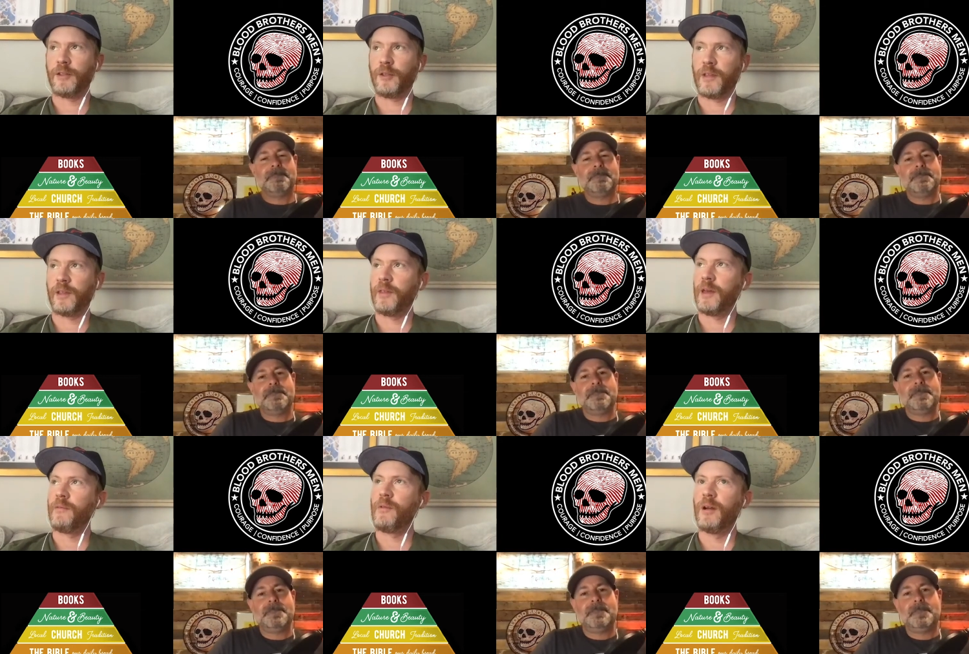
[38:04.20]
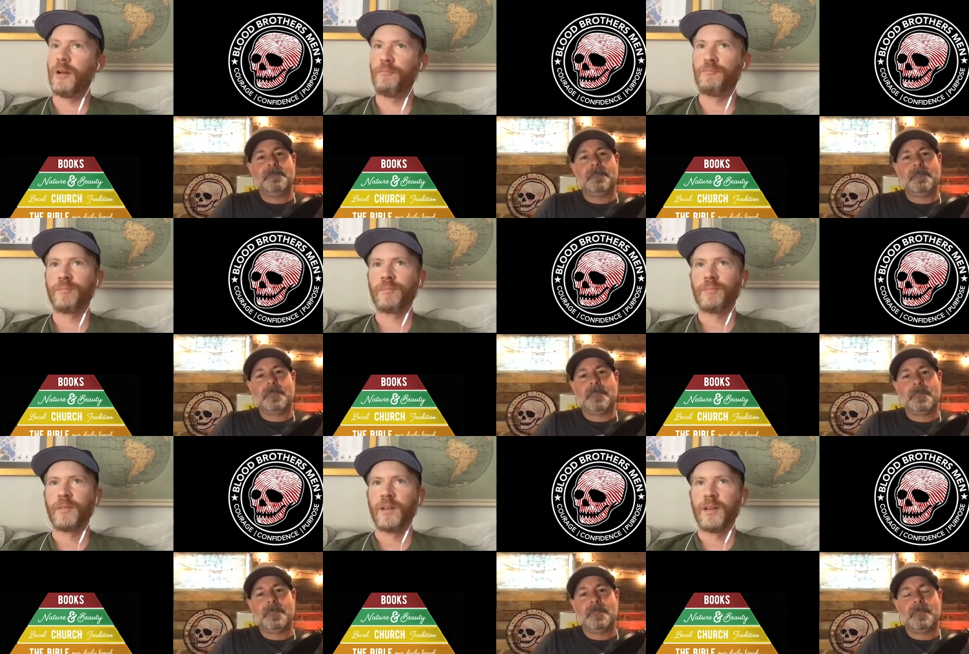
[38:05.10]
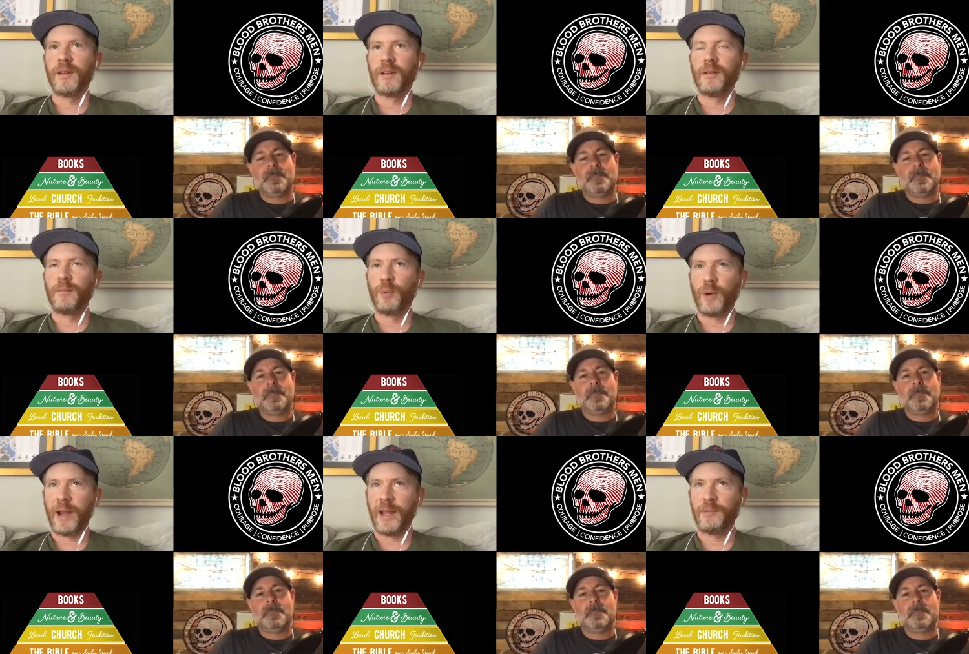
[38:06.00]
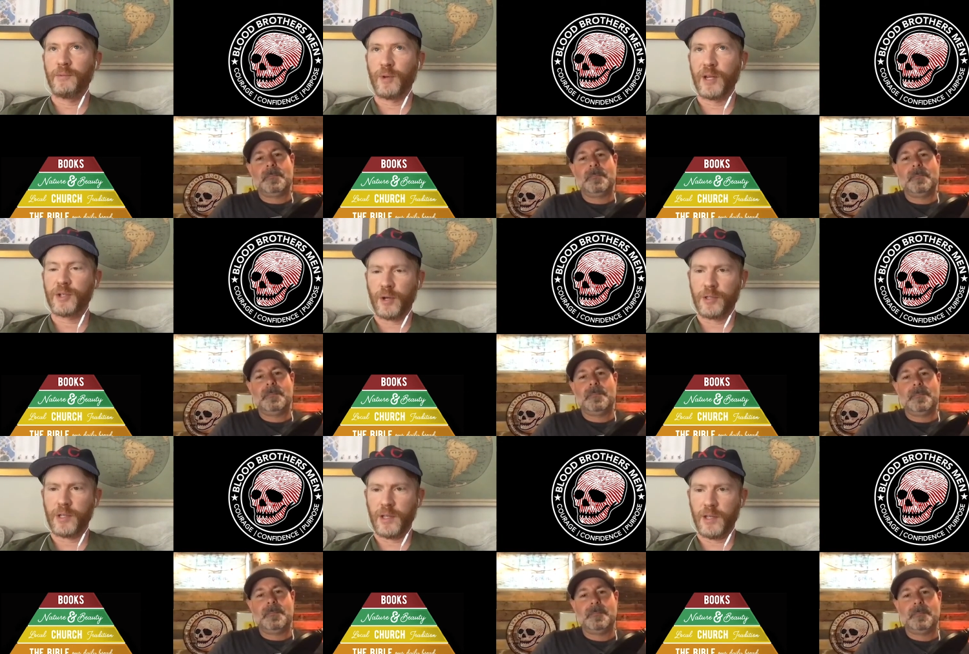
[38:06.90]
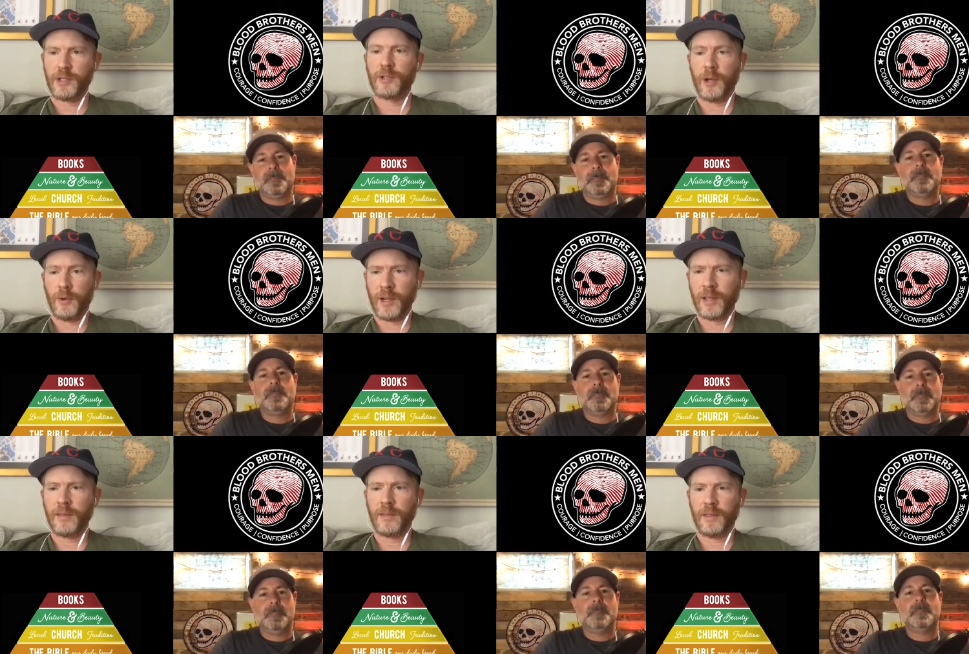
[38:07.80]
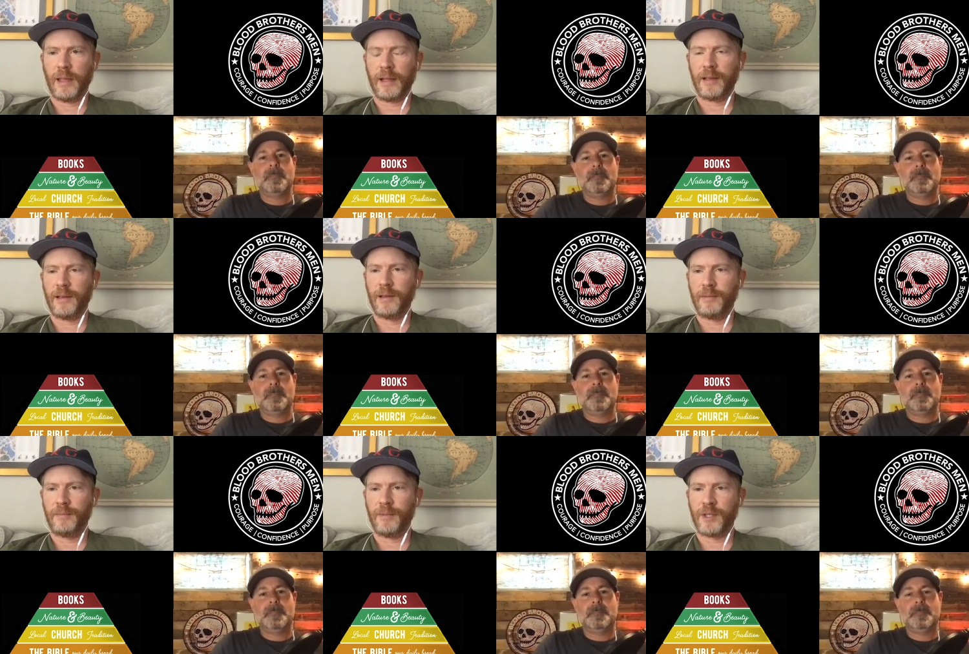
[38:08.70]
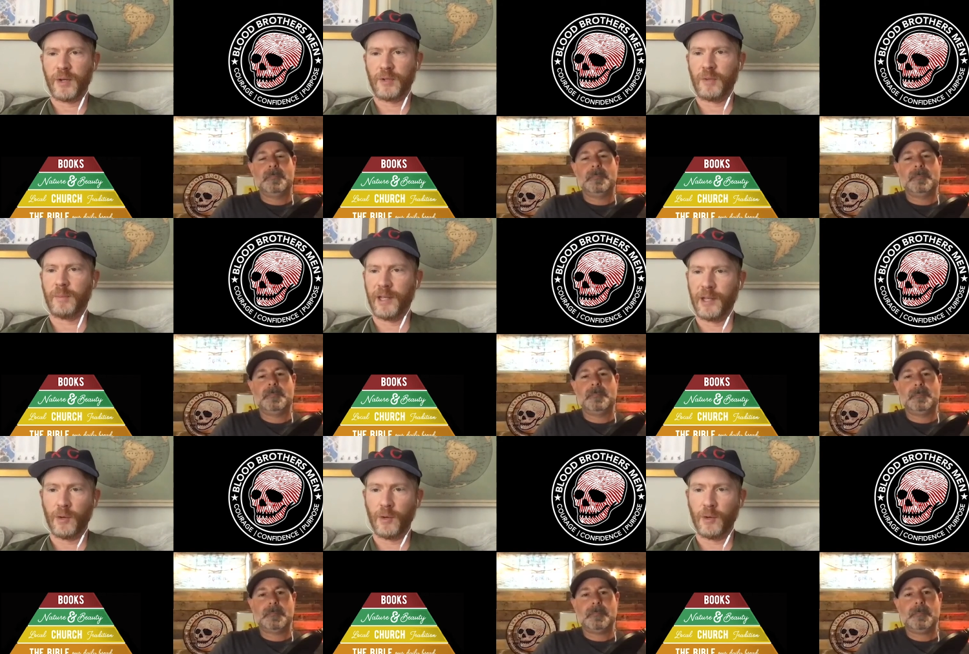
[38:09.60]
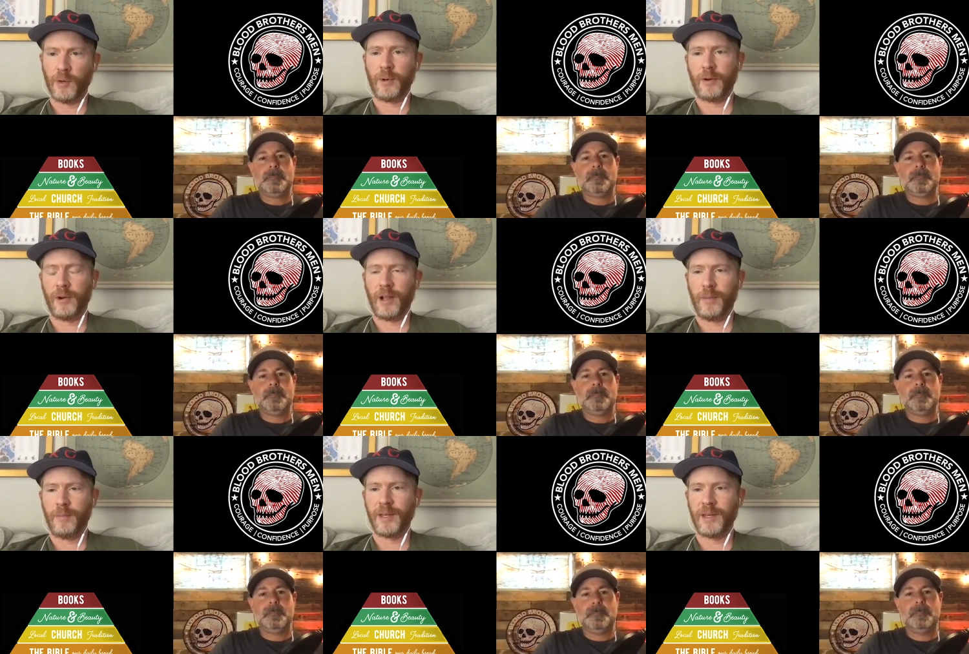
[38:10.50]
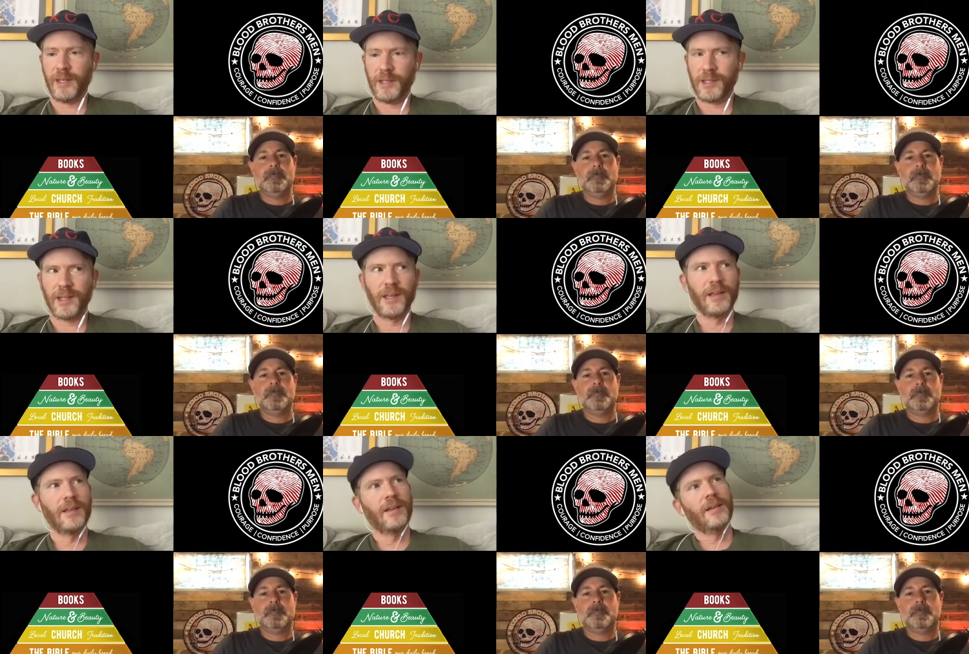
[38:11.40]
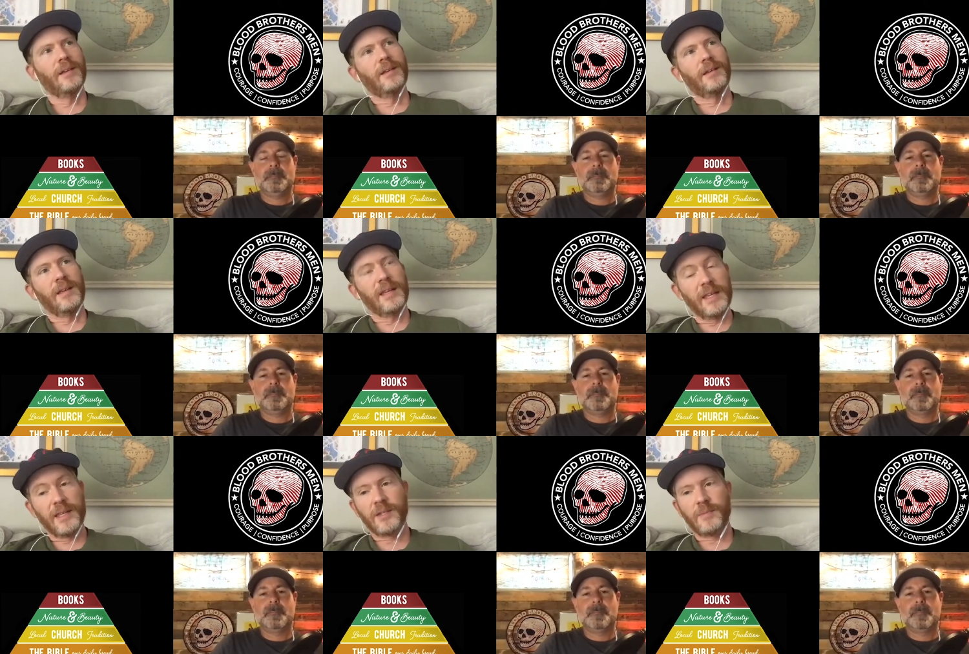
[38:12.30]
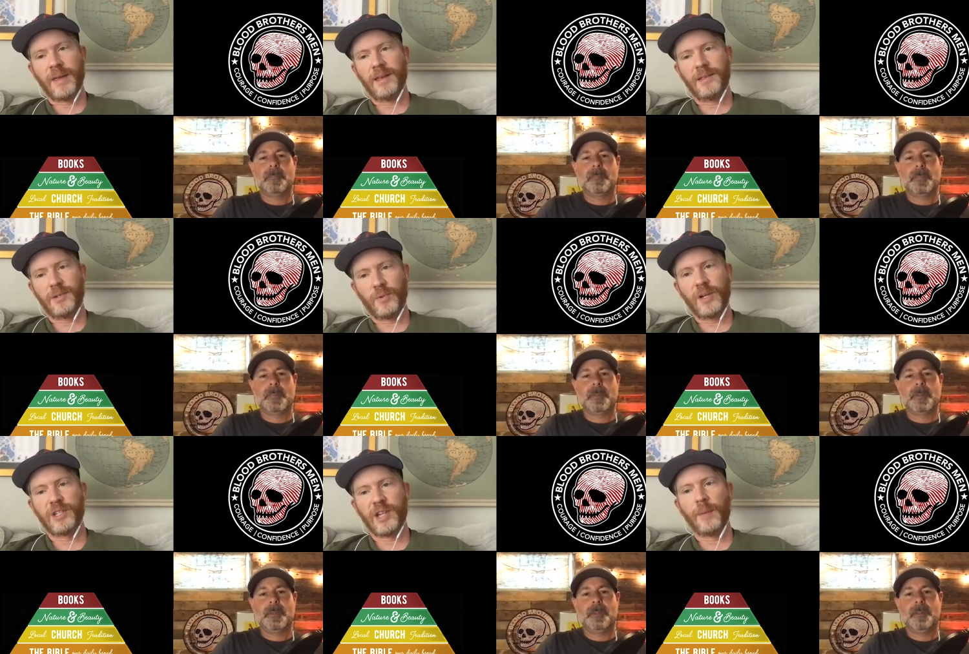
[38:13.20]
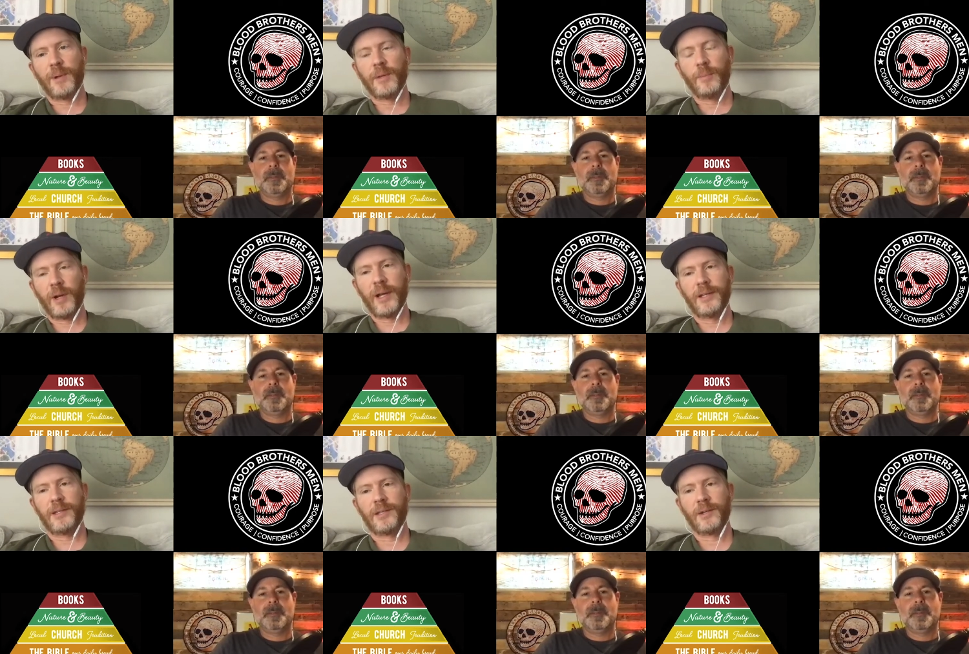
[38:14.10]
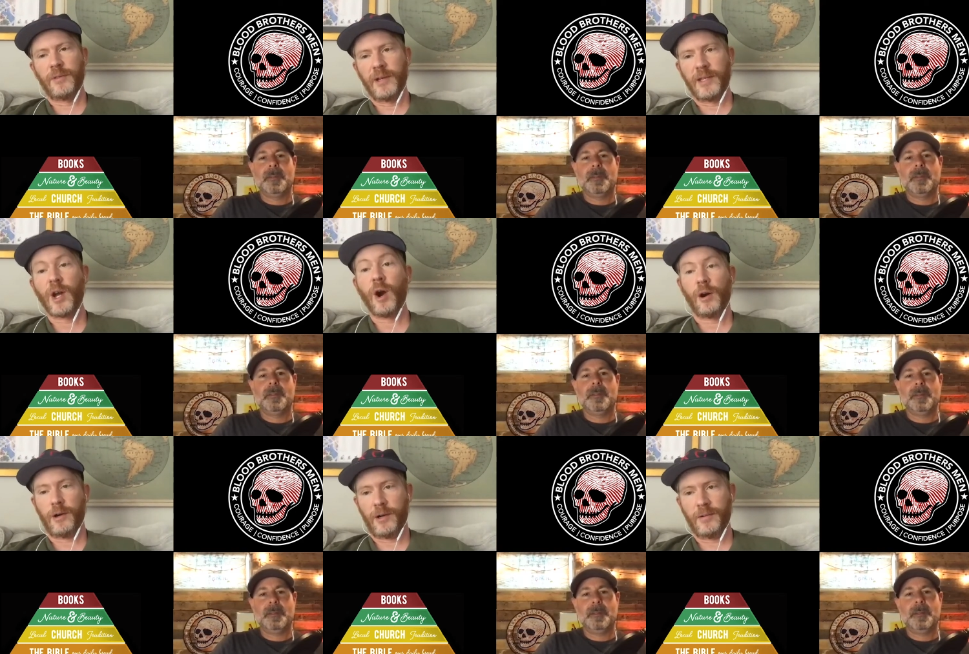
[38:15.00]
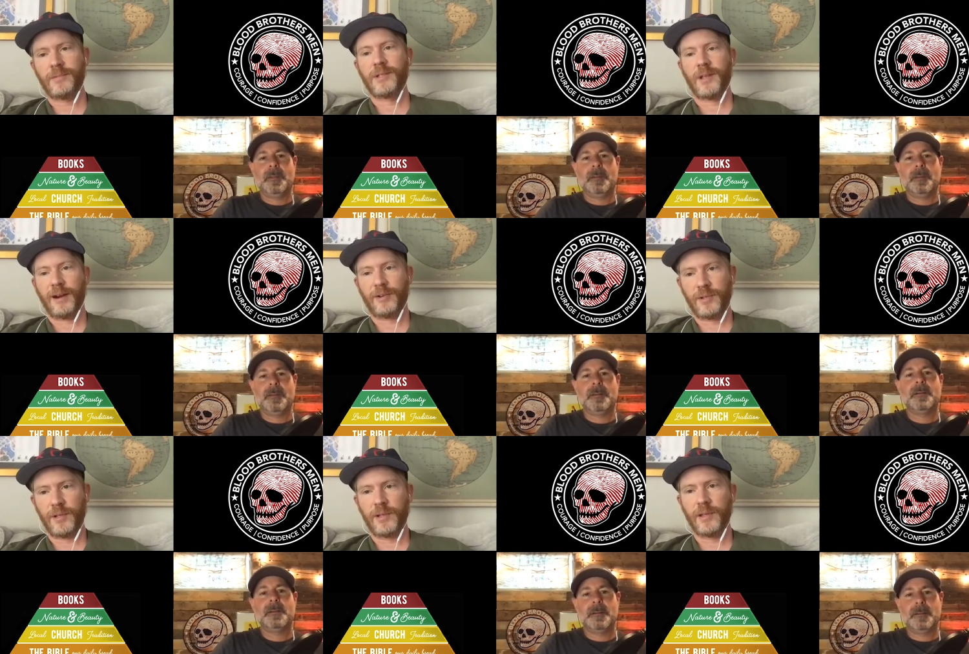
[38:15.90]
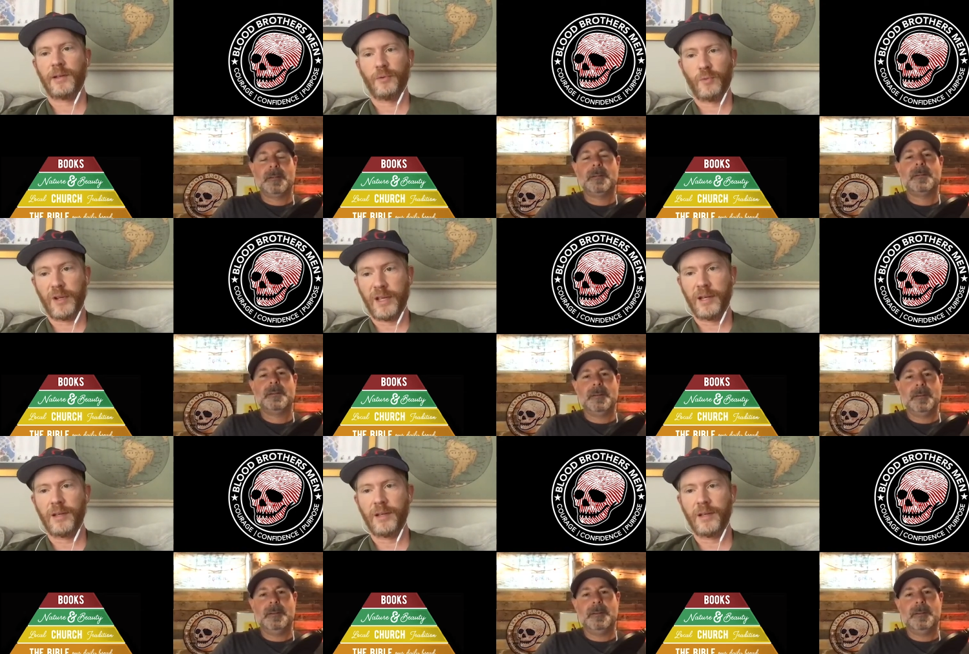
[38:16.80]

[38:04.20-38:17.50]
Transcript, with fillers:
Speaker 1: thing that um, brain research is showing like um, the social media world that we're growing up in is is is reshaping the brain so that it's harder to actually like read